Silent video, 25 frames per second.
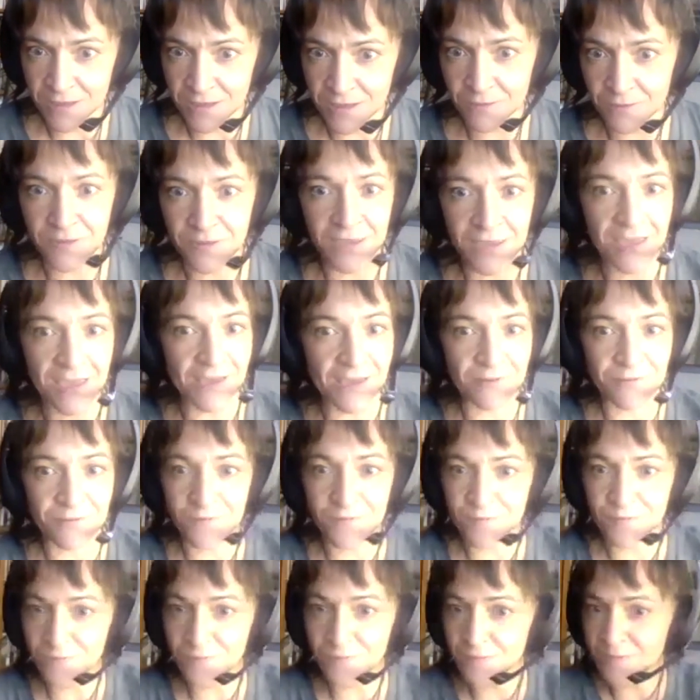They
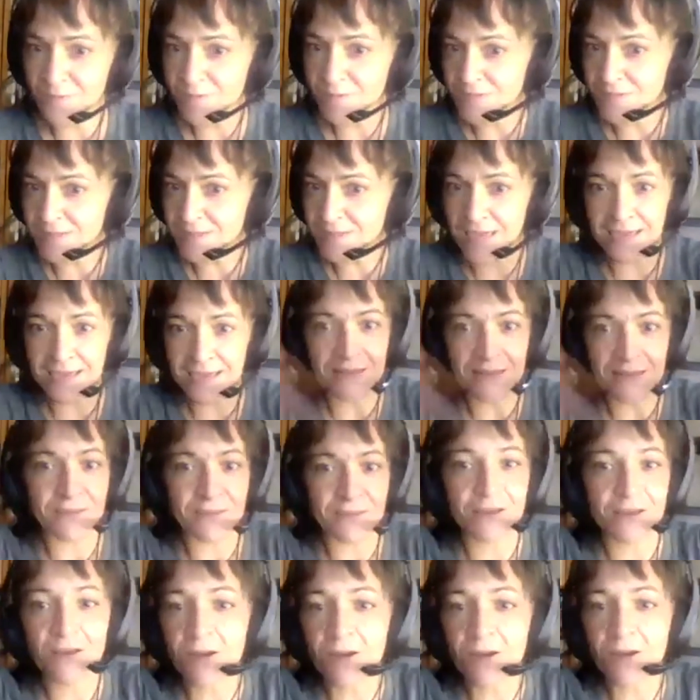have psychedelic
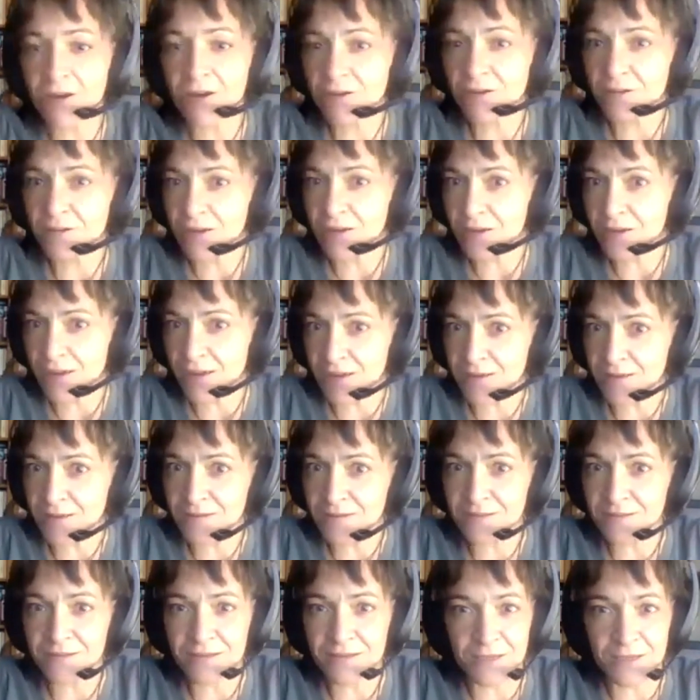art
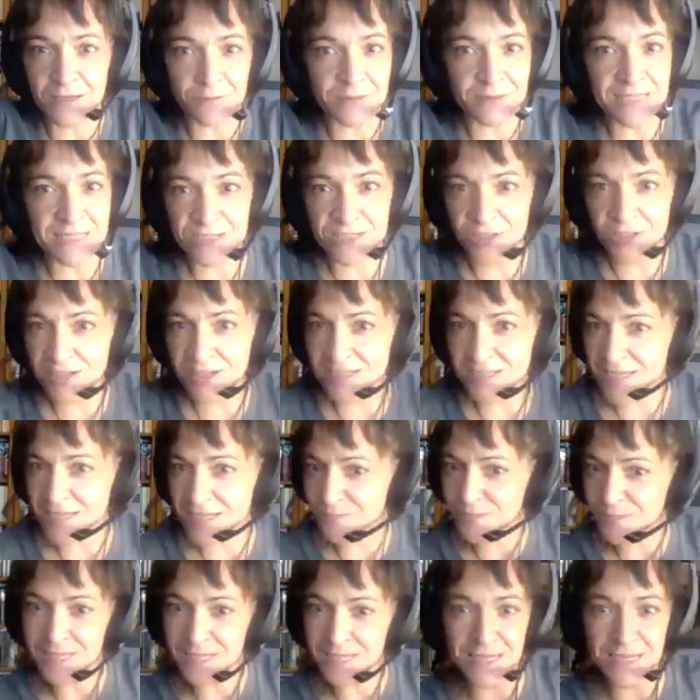and, DJ
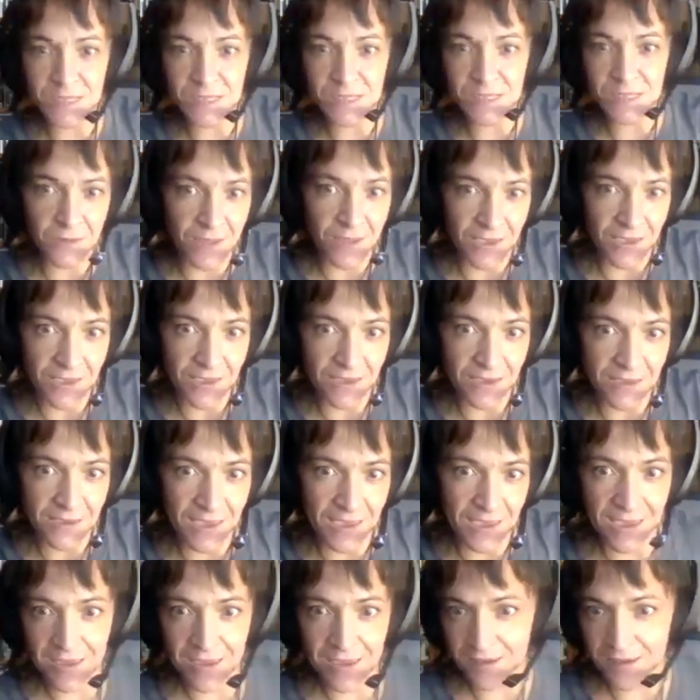DMT is playing,
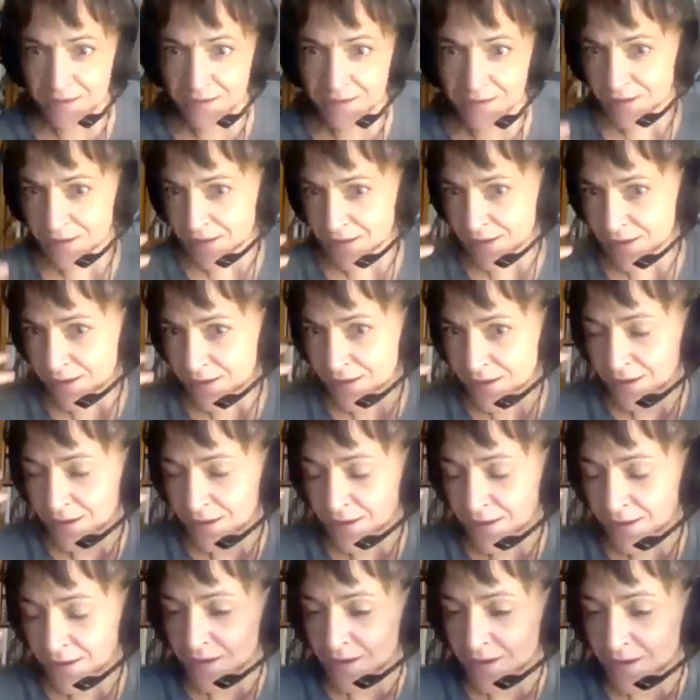and
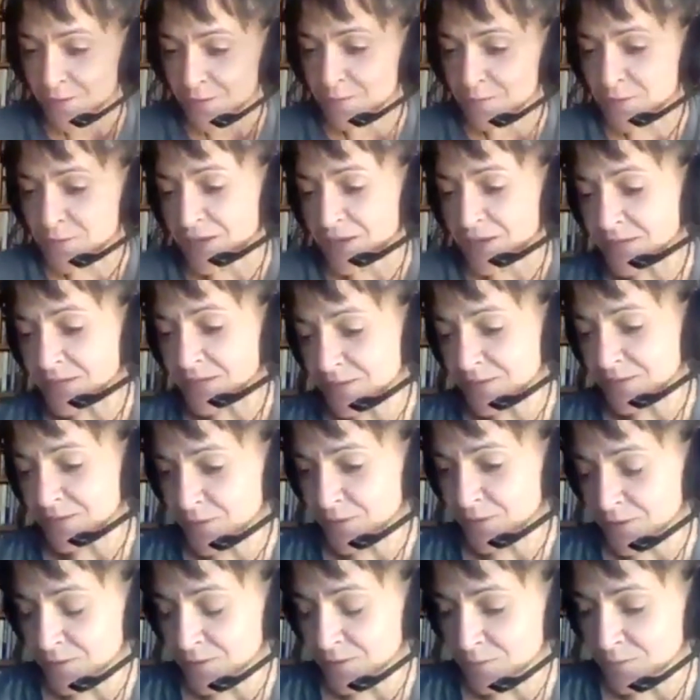because of
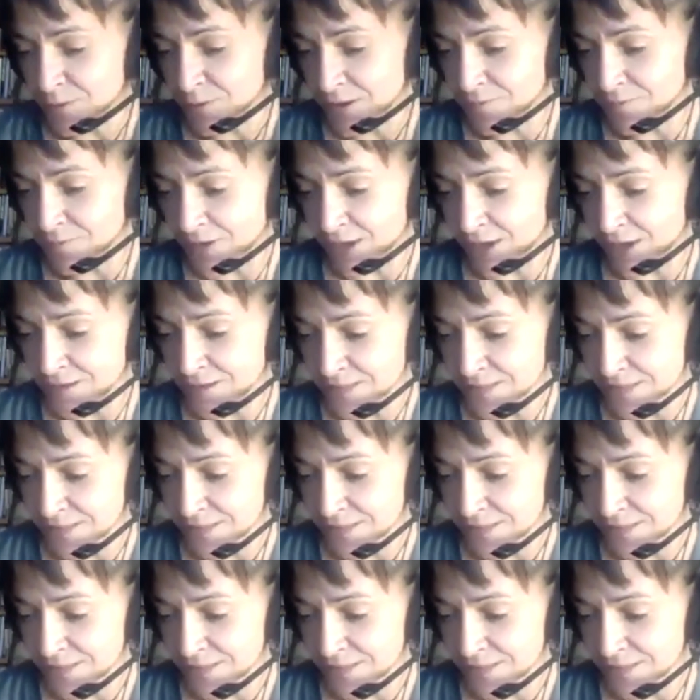the Rave Act and